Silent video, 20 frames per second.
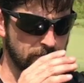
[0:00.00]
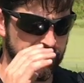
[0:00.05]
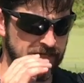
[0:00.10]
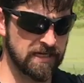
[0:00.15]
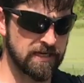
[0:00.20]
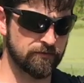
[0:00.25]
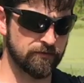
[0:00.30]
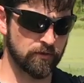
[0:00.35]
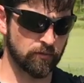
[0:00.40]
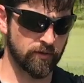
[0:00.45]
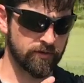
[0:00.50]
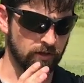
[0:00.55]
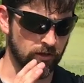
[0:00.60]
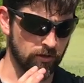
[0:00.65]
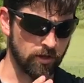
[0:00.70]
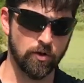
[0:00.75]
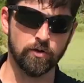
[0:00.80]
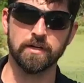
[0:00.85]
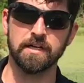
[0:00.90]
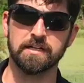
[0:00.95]
But even with a
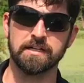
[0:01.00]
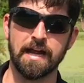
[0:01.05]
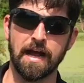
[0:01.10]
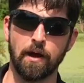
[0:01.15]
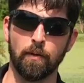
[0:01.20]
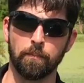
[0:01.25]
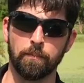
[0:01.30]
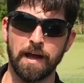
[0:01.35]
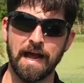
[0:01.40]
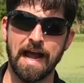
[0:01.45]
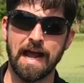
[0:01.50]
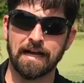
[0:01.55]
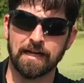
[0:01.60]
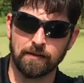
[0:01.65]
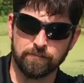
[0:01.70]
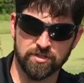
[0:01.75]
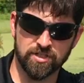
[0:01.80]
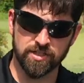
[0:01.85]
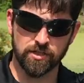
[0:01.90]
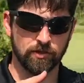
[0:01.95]
loaded down pack,
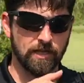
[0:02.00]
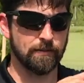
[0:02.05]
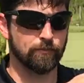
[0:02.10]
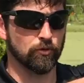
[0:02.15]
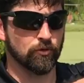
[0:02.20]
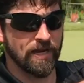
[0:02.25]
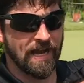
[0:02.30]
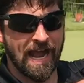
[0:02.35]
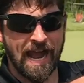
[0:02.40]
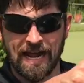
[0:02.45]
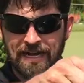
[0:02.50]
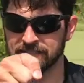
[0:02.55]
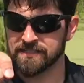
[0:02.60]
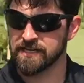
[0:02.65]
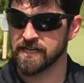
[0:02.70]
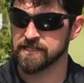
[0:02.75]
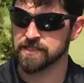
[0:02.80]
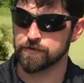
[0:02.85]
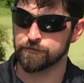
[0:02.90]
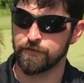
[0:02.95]
I'm still able to
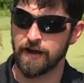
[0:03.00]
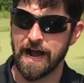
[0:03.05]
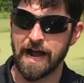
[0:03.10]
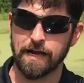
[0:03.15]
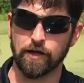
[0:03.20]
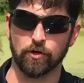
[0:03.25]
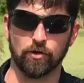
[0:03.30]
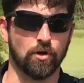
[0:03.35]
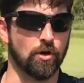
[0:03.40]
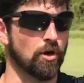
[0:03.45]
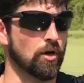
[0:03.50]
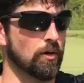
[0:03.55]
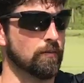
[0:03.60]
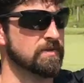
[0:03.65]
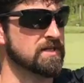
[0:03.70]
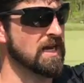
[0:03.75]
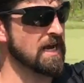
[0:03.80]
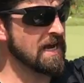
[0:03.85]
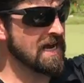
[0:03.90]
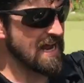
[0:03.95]
access
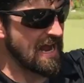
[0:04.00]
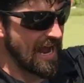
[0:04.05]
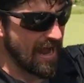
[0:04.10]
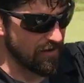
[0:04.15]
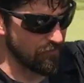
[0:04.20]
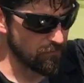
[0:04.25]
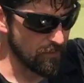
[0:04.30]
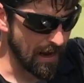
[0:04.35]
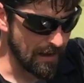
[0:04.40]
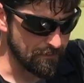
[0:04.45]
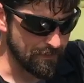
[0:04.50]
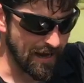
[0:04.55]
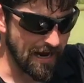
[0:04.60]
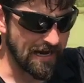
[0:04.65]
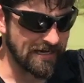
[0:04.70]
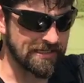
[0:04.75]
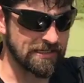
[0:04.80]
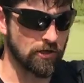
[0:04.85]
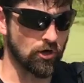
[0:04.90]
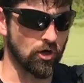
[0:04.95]
firearms, have my
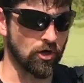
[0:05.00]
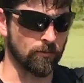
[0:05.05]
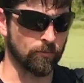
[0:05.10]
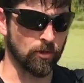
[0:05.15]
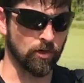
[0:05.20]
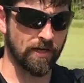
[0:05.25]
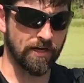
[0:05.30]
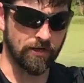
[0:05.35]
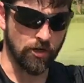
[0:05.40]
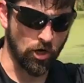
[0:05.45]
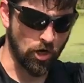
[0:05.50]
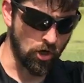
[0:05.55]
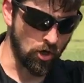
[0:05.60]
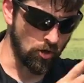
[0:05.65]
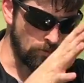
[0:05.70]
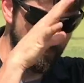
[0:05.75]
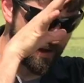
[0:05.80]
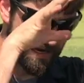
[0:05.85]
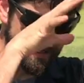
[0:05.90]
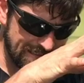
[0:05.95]
body armor and
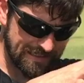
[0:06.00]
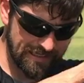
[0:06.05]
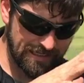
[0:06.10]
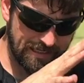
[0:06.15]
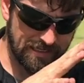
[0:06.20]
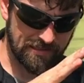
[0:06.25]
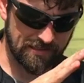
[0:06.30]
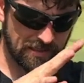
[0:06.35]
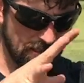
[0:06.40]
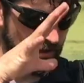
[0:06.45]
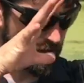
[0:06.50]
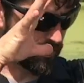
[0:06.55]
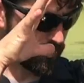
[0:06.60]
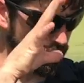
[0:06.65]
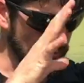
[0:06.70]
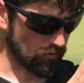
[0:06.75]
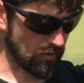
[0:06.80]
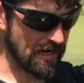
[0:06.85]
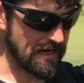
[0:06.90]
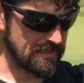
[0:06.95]
all my kit
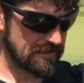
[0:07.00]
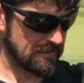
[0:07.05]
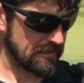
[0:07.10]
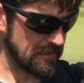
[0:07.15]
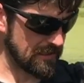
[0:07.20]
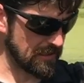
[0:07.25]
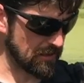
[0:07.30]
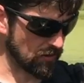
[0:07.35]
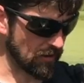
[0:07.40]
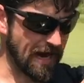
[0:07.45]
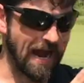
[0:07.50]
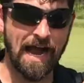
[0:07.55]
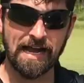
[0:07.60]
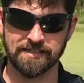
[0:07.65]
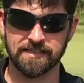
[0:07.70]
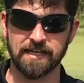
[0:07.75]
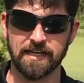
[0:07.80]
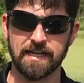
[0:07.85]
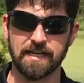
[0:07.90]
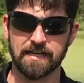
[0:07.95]
right here
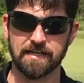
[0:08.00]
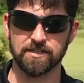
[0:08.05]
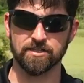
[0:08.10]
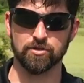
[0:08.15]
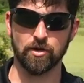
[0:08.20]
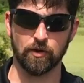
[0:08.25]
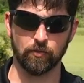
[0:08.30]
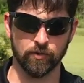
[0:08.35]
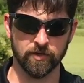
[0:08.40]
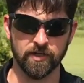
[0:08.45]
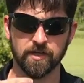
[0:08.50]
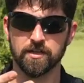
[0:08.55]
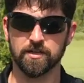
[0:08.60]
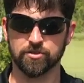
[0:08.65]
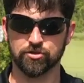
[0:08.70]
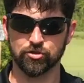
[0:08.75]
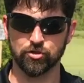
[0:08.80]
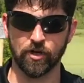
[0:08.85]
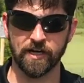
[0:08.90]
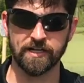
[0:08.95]
as it is. So I wanted to
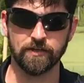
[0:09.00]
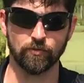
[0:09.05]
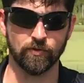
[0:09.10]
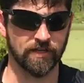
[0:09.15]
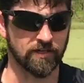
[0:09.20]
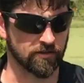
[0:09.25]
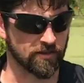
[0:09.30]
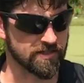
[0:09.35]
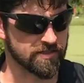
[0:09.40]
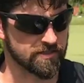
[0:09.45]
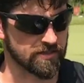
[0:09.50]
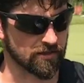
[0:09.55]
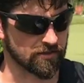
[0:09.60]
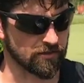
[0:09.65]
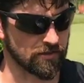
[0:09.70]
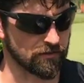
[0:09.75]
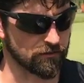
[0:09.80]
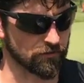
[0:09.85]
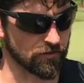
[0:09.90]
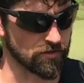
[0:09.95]
train
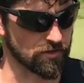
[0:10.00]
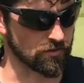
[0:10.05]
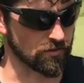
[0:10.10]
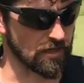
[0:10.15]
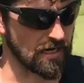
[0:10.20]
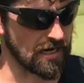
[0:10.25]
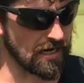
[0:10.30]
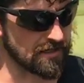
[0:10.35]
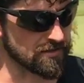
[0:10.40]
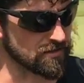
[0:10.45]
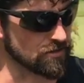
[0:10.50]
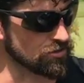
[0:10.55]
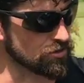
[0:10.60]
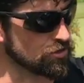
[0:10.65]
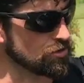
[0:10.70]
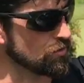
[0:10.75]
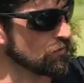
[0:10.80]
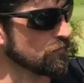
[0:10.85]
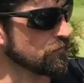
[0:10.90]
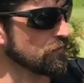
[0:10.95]
realistically for you guys and
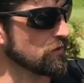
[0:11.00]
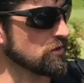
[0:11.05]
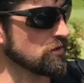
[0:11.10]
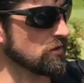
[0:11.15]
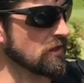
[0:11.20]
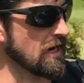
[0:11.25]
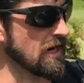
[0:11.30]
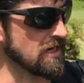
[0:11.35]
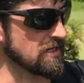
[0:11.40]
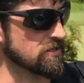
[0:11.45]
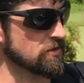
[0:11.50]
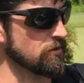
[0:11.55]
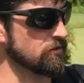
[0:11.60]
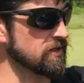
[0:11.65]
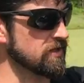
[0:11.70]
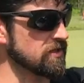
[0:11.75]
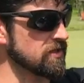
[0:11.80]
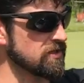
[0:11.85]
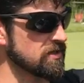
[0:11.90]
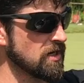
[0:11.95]
shoot for you guys. So
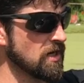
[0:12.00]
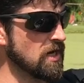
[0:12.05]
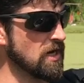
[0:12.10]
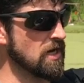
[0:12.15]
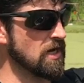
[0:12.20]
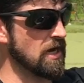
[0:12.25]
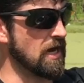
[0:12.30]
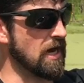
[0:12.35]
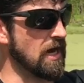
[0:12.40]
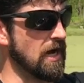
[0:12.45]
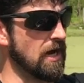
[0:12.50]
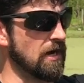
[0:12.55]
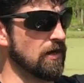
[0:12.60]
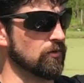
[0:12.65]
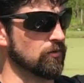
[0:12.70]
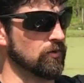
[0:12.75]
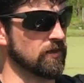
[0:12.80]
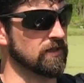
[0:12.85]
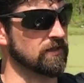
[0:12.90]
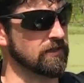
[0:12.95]
this is uh,
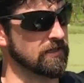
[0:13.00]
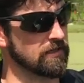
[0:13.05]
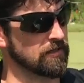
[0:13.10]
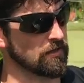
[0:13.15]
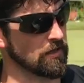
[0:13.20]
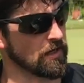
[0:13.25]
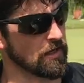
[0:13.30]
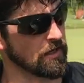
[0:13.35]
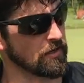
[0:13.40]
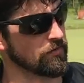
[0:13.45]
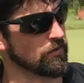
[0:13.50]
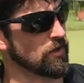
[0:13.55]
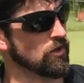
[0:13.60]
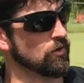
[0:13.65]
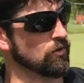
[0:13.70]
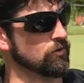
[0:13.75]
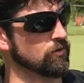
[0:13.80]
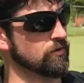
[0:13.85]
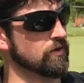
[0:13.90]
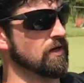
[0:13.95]
really uh, the
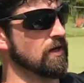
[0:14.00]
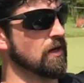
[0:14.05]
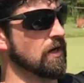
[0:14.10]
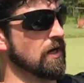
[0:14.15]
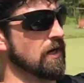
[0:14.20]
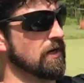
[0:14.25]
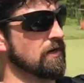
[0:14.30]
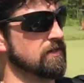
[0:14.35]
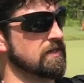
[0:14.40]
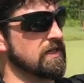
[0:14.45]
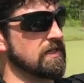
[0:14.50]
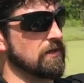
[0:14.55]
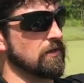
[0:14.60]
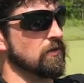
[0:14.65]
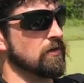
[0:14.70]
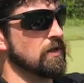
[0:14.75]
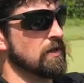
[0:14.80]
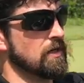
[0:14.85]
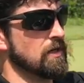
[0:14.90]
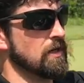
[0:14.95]
whole uh, deal.